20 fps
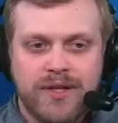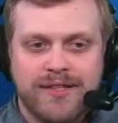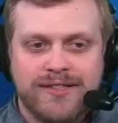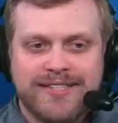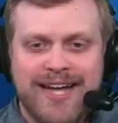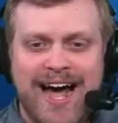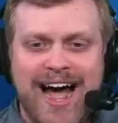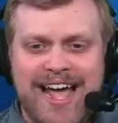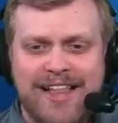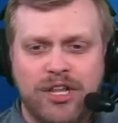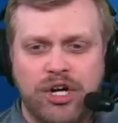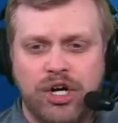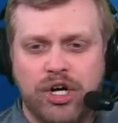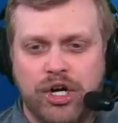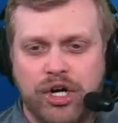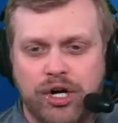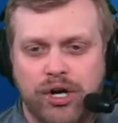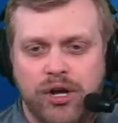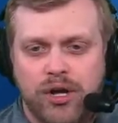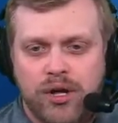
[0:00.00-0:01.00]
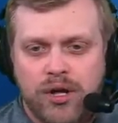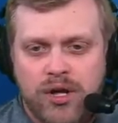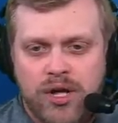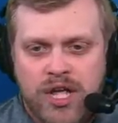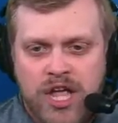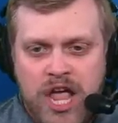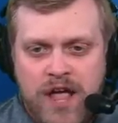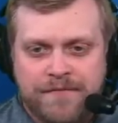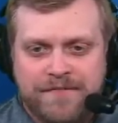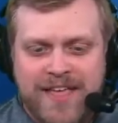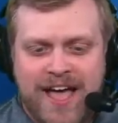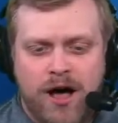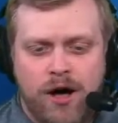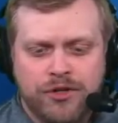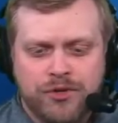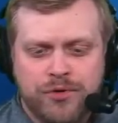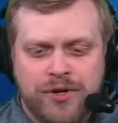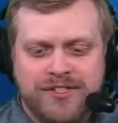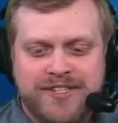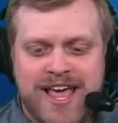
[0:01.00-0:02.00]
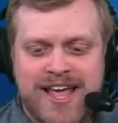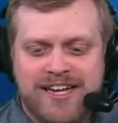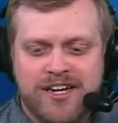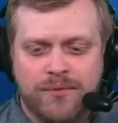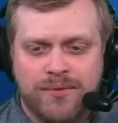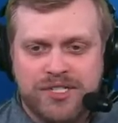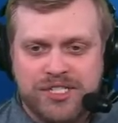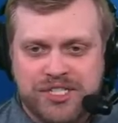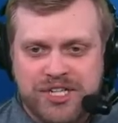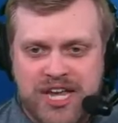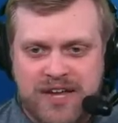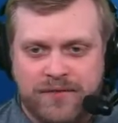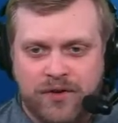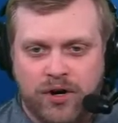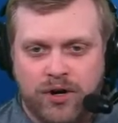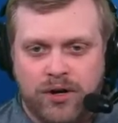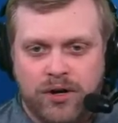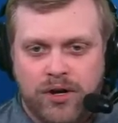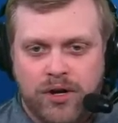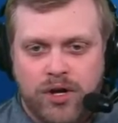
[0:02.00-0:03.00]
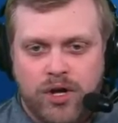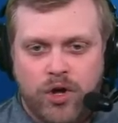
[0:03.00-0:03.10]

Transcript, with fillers: Tyler, if Dallas were to take a receiver,